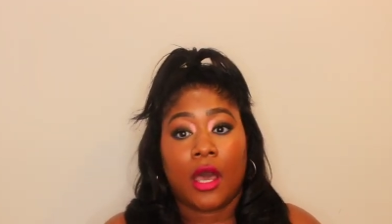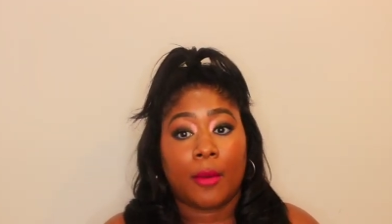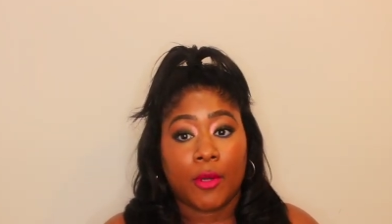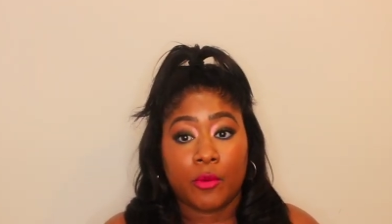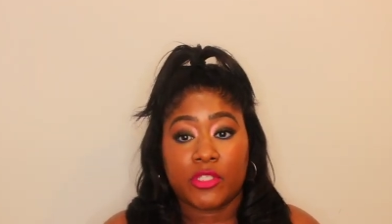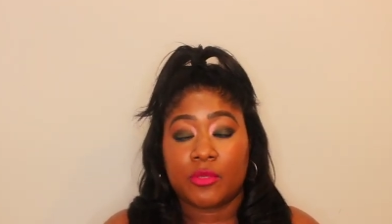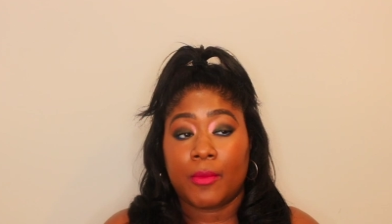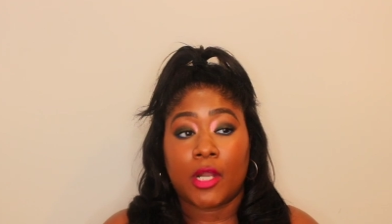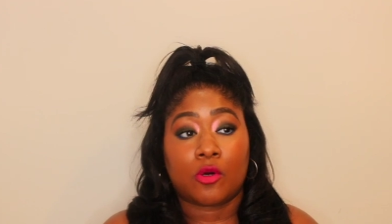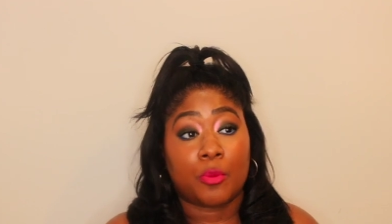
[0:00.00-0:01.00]
I'm going to
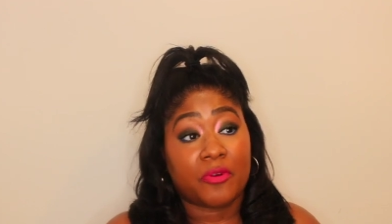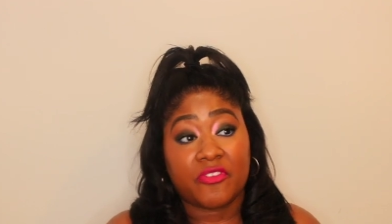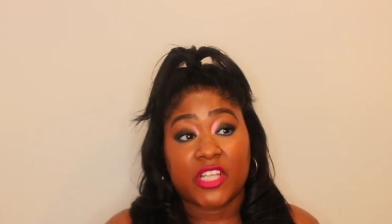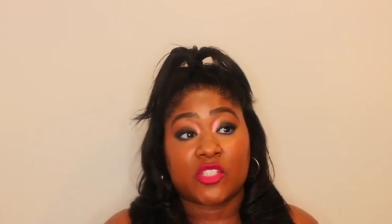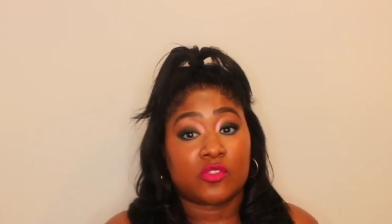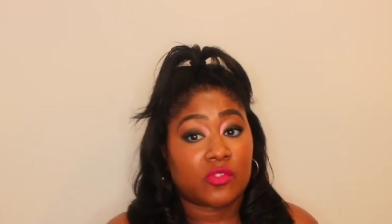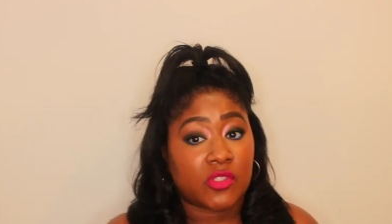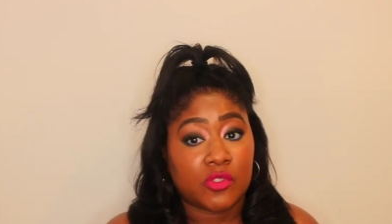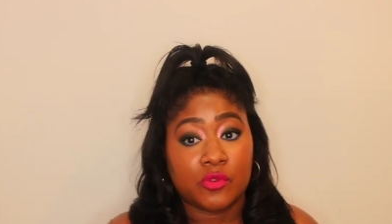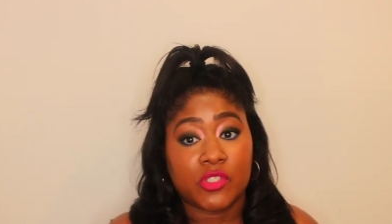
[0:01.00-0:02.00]
medical
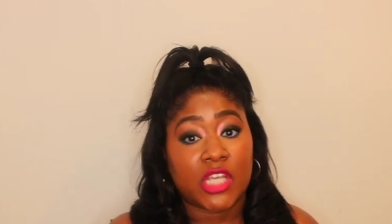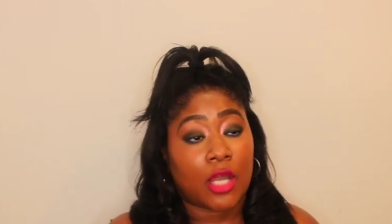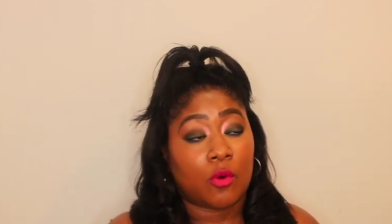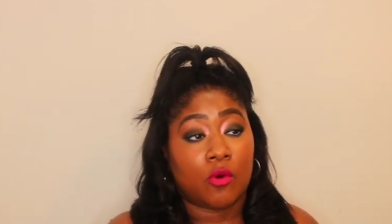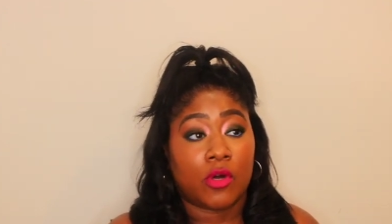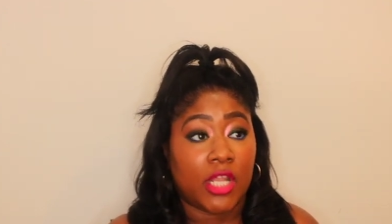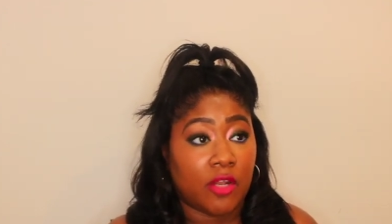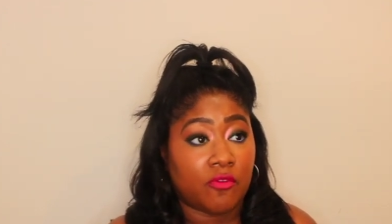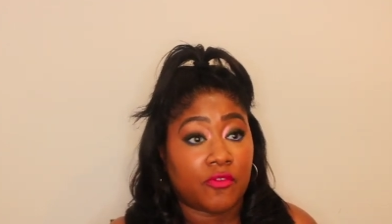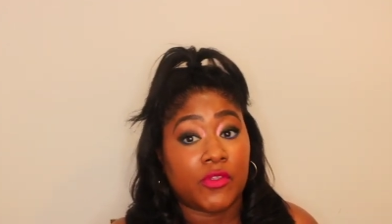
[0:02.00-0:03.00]
professionals to check on
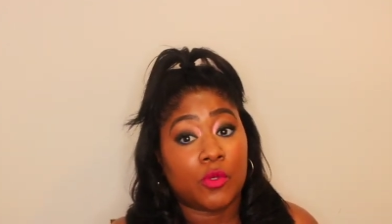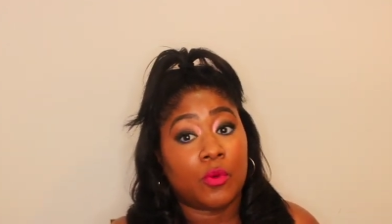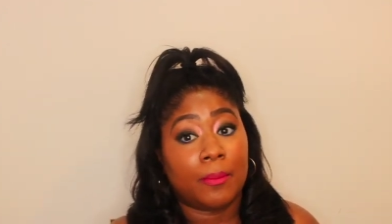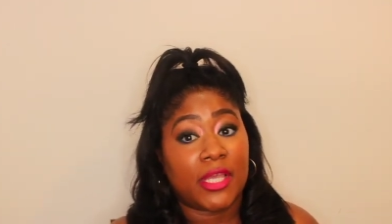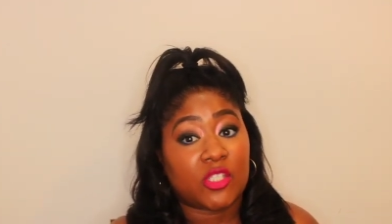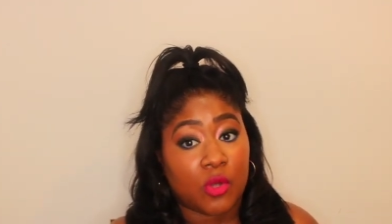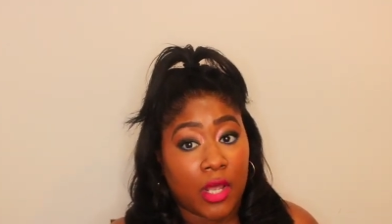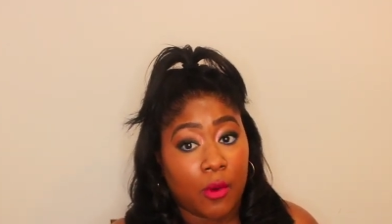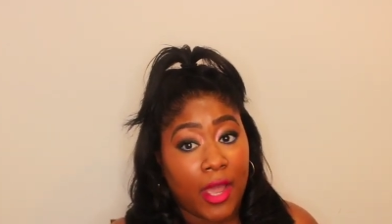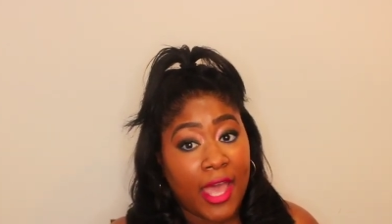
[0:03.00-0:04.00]
and review and make sure
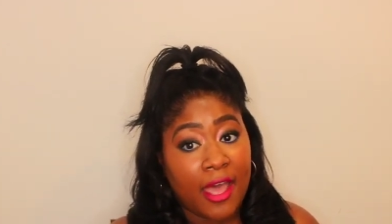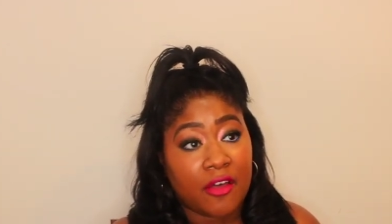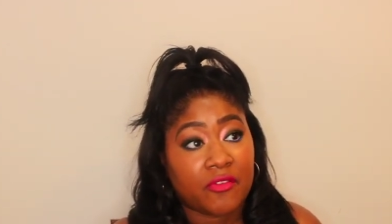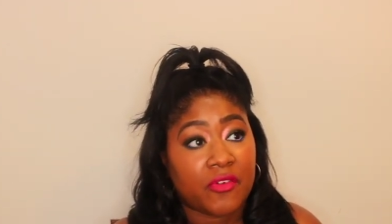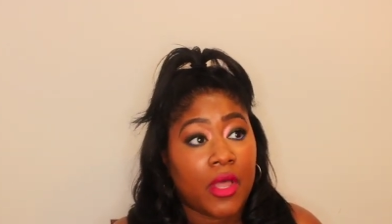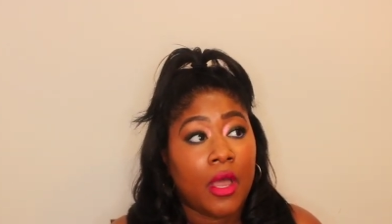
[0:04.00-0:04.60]
I don't have